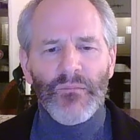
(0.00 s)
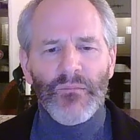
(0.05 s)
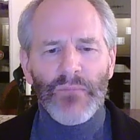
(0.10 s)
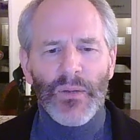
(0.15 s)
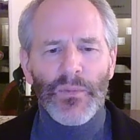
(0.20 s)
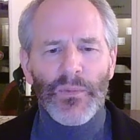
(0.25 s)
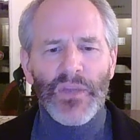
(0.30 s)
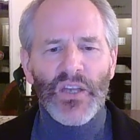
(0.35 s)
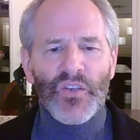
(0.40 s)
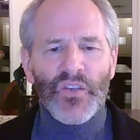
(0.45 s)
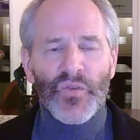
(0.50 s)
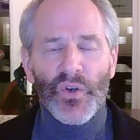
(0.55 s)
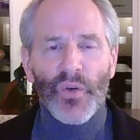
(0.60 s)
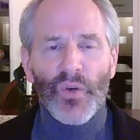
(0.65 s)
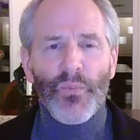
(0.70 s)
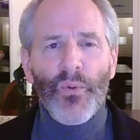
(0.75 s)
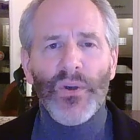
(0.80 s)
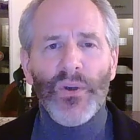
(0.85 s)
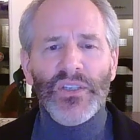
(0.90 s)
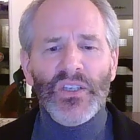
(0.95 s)
Remember that
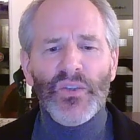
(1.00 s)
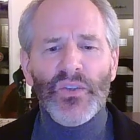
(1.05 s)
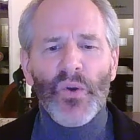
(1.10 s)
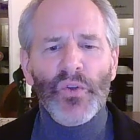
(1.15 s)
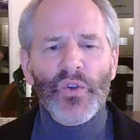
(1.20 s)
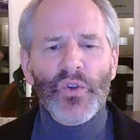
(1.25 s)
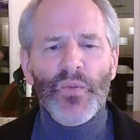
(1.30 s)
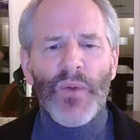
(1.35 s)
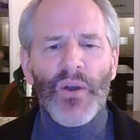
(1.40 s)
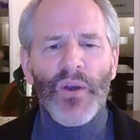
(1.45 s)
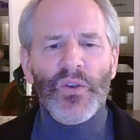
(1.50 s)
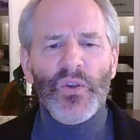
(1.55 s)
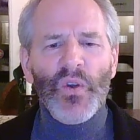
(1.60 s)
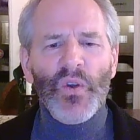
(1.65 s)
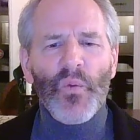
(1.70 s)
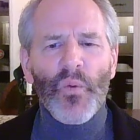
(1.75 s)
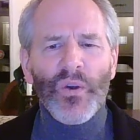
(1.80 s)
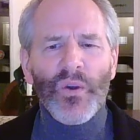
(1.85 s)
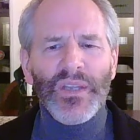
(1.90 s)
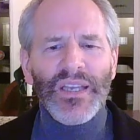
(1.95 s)
trigger point I told you about? You
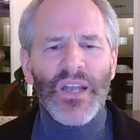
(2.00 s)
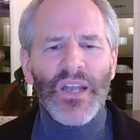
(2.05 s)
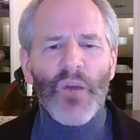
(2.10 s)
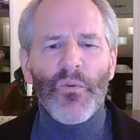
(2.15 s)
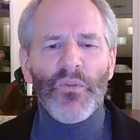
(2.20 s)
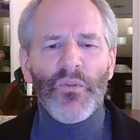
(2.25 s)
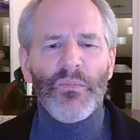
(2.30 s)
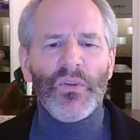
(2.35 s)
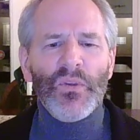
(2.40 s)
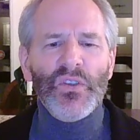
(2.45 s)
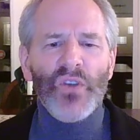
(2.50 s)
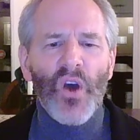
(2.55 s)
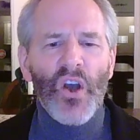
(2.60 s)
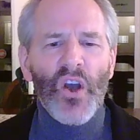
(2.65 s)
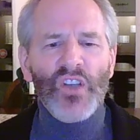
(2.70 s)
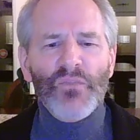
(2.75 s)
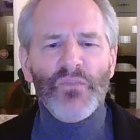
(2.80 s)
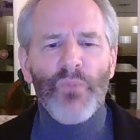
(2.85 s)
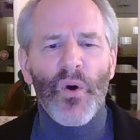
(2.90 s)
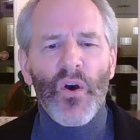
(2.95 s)
can work that out with
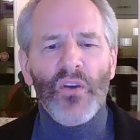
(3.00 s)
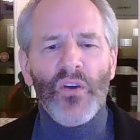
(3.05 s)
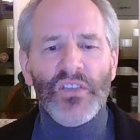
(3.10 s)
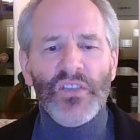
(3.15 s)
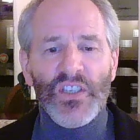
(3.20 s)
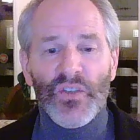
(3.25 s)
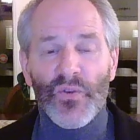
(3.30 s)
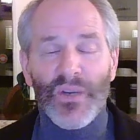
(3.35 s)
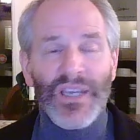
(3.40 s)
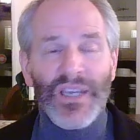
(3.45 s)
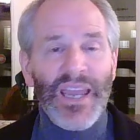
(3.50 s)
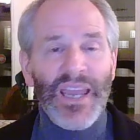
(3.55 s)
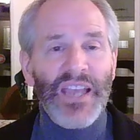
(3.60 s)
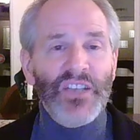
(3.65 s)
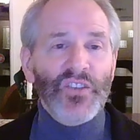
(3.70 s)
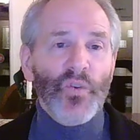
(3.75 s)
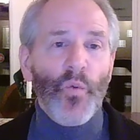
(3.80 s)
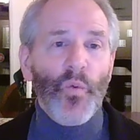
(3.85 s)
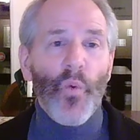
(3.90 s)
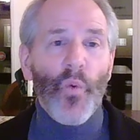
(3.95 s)
massage balls either
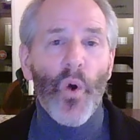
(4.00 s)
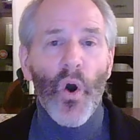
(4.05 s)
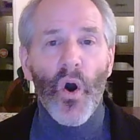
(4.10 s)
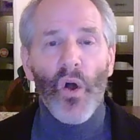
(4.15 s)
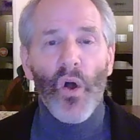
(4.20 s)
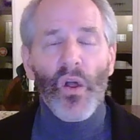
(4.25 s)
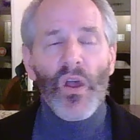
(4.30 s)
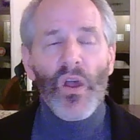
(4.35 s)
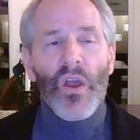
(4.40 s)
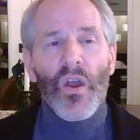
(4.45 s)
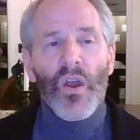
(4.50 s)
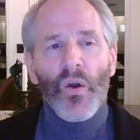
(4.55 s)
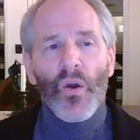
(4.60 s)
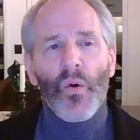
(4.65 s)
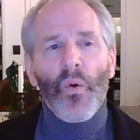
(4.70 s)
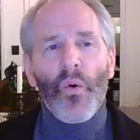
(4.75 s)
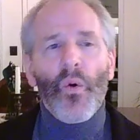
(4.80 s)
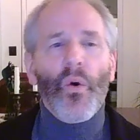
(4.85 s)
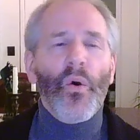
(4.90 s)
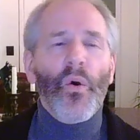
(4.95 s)
against the wall
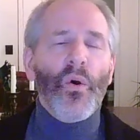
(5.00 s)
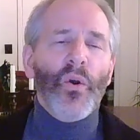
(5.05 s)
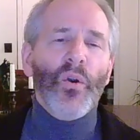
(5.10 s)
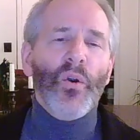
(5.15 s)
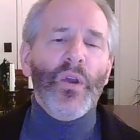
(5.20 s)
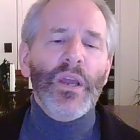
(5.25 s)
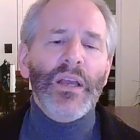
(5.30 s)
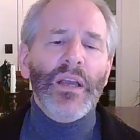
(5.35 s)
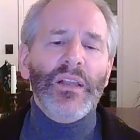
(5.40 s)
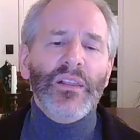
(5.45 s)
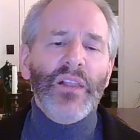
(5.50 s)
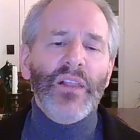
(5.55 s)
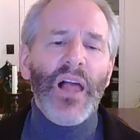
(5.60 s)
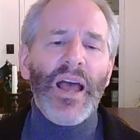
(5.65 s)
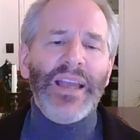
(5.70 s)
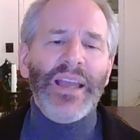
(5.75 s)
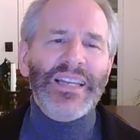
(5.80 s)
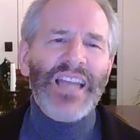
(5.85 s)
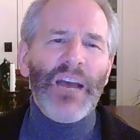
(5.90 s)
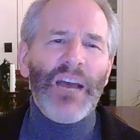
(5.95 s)
or
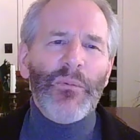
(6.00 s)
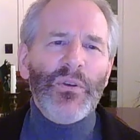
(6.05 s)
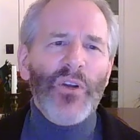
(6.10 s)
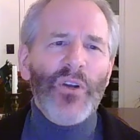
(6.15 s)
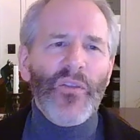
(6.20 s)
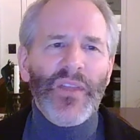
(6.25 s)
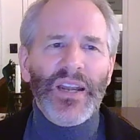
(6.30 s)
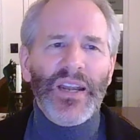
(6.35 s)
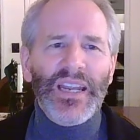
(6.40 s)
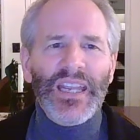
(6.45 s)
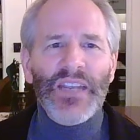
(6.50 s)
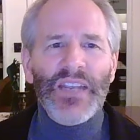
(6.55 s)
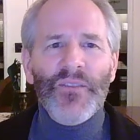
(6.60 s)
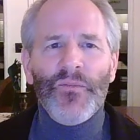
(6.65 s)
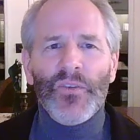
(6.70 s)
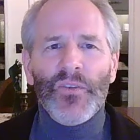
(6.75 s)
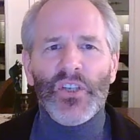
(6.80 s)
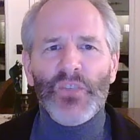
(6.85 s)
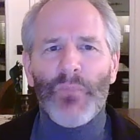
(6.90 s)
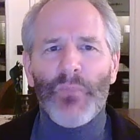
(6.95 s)
lying down. We call that an
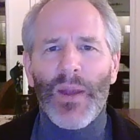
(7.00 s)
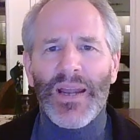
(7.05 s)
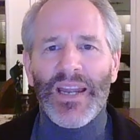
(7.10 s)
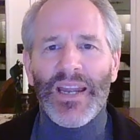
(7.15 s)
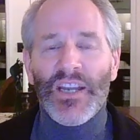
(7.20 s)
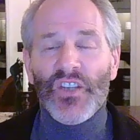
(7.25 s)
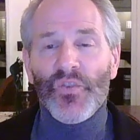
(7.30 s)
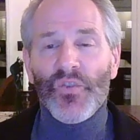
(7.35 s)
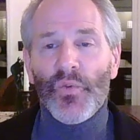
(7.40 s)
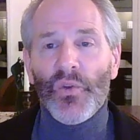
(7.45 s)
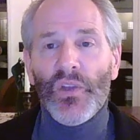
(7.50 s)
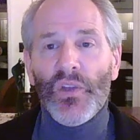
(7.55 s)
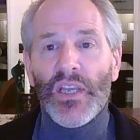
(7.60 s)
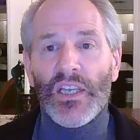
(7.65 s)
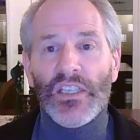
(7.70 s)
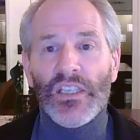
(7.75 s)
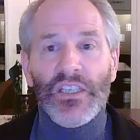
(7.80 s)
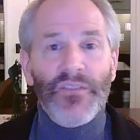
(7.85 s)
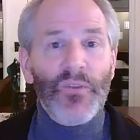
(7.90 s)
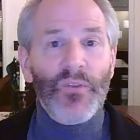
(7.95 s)
infraspinatus
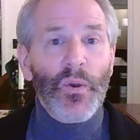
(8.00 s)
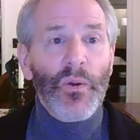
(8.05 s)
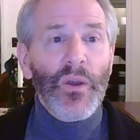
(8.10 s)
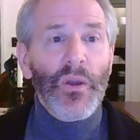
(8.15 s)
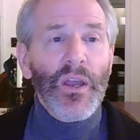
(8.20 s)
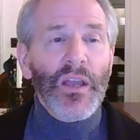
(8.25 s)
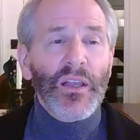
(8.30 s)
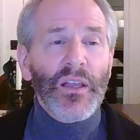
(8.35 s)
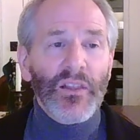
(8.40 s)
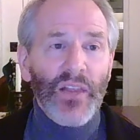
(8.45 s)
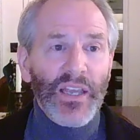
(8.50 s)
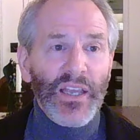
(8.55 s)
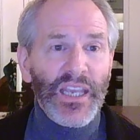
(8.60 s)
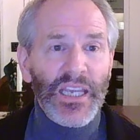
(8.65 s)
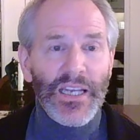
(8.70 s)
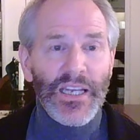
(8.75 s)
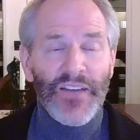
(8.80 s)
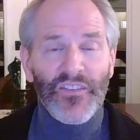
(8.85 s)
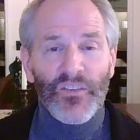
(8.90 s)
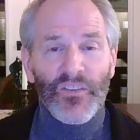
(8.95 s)
release. If you're lucky
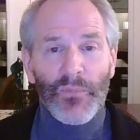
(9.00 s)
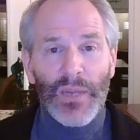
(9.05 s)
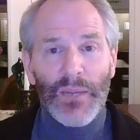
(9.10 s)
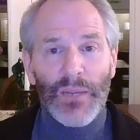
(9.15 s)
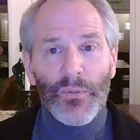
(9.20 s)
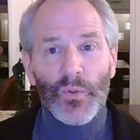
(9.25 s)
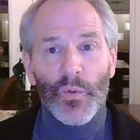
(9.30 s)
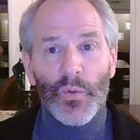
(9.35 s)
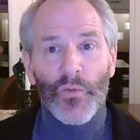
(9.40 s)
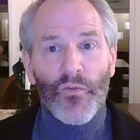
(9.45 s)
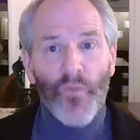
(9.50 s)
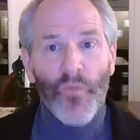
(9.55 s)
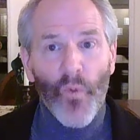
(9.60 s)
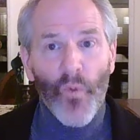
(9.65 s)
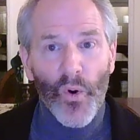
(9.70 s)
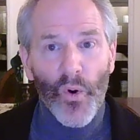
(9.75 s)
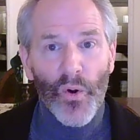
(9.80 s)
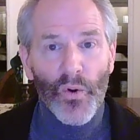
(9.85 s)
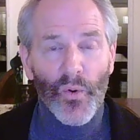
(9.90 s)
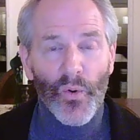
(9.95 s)
enough to be able to
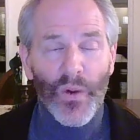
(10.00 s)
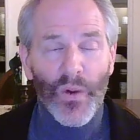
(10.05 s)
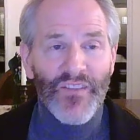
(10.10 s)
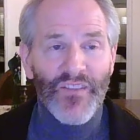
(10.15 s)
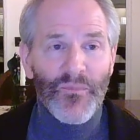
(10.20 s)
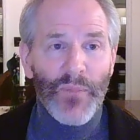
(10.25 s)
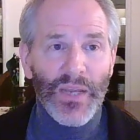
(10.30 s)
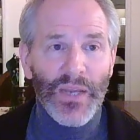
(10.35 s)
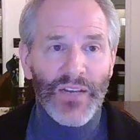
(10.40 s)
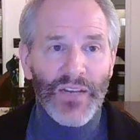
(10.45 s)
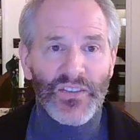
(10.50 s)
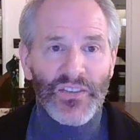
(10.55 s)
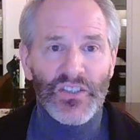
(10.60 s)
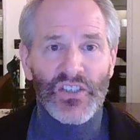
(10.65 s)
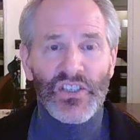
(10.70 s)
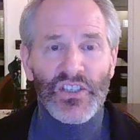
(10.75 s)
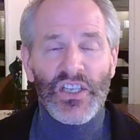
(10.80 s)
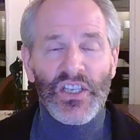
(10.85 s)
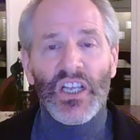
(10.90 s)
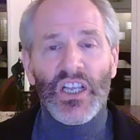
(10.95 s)
afford or have benefits to
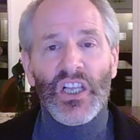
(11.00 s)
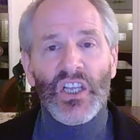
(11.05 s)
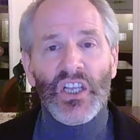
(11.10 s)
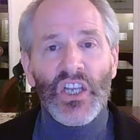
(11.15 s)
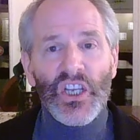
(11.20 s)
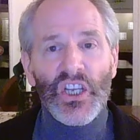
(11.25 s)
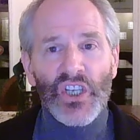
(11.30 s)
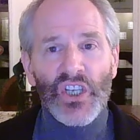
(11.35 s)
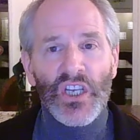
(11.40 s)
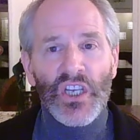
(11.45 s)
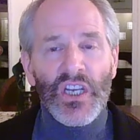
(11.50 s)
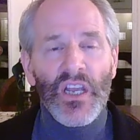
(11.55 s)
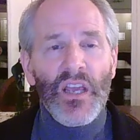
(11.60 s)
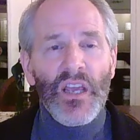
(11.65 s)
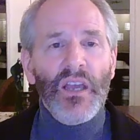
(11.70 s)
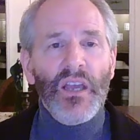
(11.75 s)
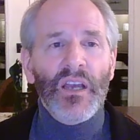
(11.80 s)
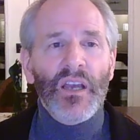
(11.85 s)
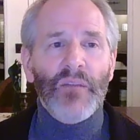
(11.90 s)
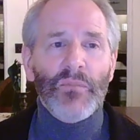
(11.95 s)
see a clinician,
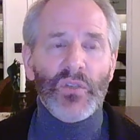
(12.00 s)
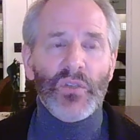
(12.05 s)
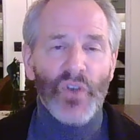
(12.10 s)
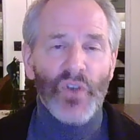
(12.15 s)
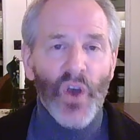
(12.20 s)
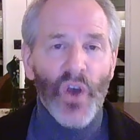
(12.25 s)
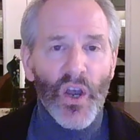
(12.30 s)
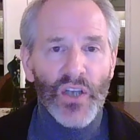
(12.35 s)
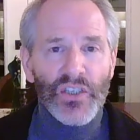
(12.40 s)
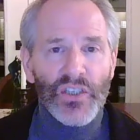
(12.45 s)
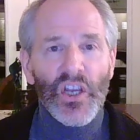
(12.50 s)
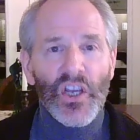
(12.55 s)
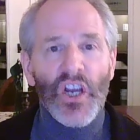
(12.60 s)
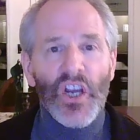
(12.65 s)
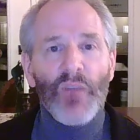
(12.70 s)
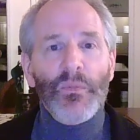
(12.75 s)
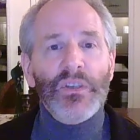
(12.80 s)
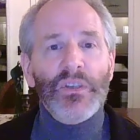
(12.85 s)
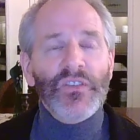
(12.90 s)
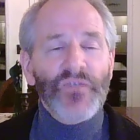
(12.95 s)
massage
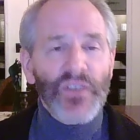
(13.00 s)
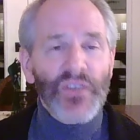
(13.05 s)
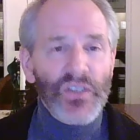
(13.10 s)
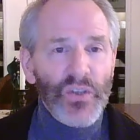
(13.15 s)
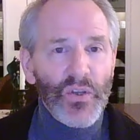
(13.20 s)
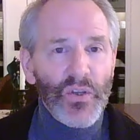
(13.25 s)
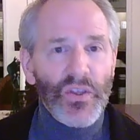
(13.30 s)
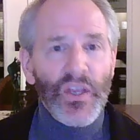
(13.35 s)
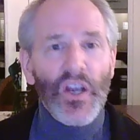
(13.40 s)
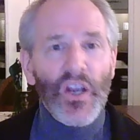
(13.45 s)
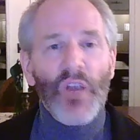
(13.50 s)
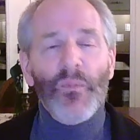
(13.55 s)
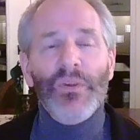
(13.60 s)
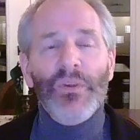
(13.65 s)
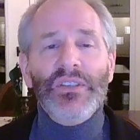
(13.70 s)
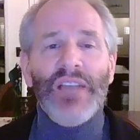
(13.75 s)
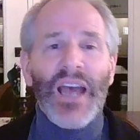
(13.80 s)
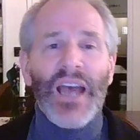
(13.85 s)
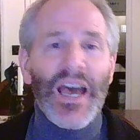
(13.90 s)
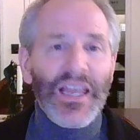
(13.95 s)
therapist,
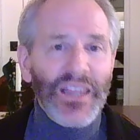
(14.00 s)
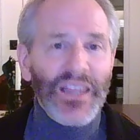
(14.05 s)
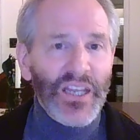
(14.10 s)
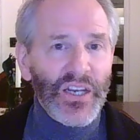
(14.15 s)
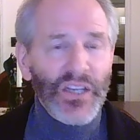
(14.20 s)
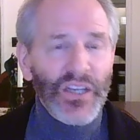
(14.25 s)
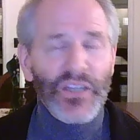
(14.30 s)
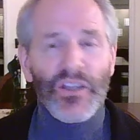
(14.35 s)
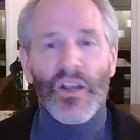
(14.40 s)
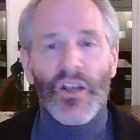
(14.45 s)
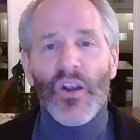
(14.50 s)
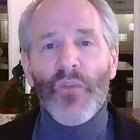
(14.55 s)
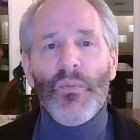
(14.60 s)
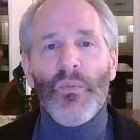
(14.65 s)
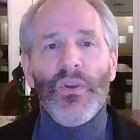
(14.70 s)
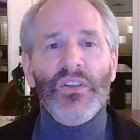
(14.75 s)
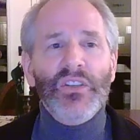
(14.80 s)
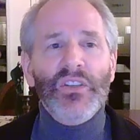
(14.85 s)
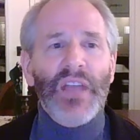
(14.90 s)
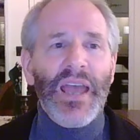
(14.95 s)
physiotherapist, athletic
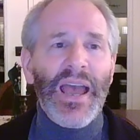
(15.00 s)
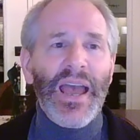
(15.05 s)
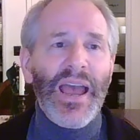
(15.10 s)
therapist,